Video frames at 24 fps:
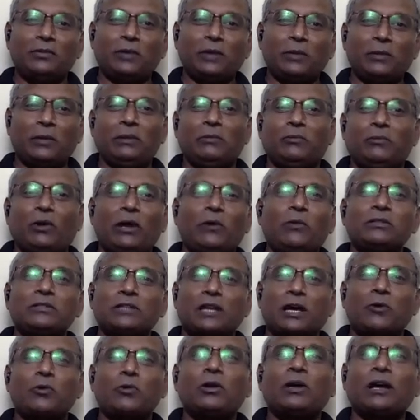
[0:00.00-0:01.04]
I mean, why was
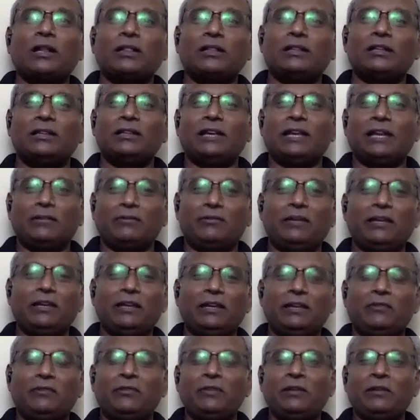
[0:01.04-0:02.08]
Rahul Gandhi there if
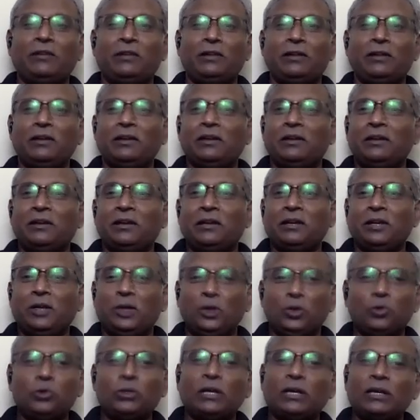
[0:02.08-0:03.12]
he
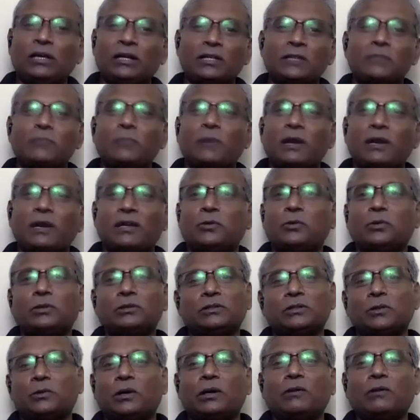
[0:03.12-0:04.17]
knew that his party was
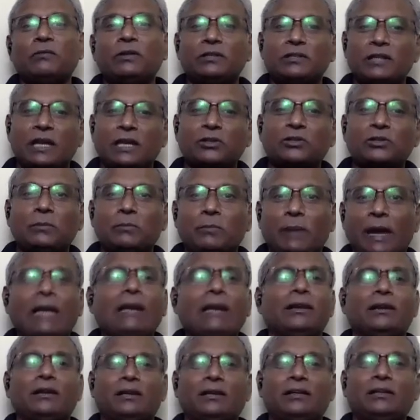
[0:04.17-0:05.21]
the one which actually
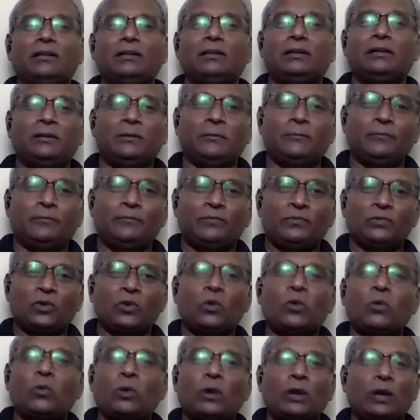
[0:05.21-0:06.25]
banned it?
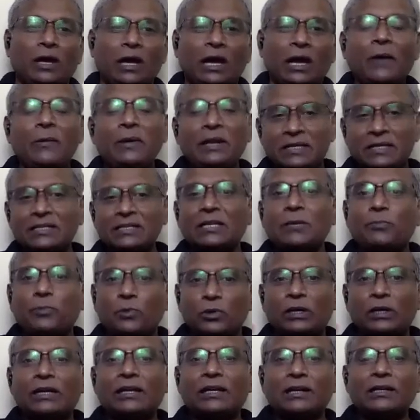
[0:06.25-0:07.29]
So I mean, is it a
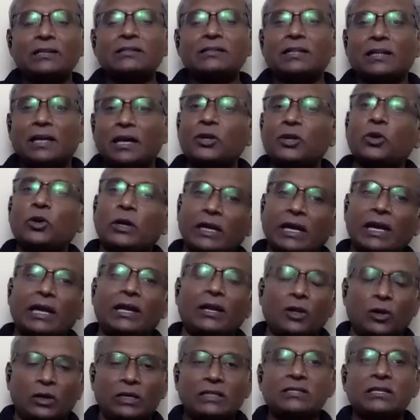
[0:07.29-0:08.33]
political scenario again
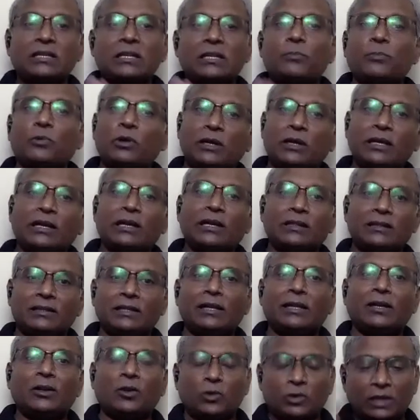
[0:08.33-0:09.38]
now? Is it a political
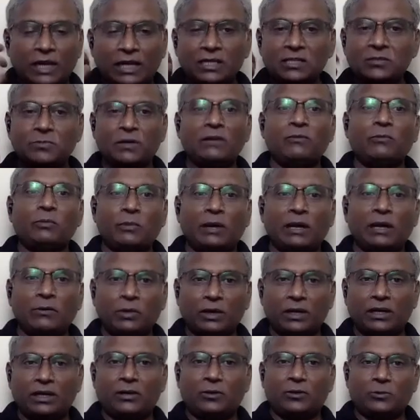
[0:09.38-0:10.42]
thing now? That is my
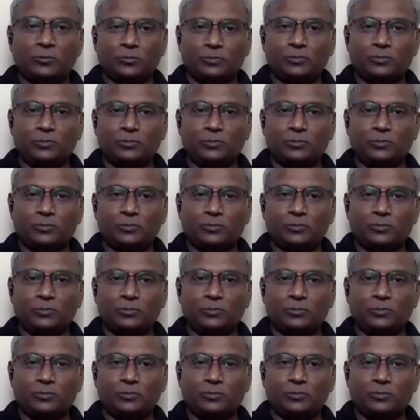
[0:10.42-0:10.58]
worry now.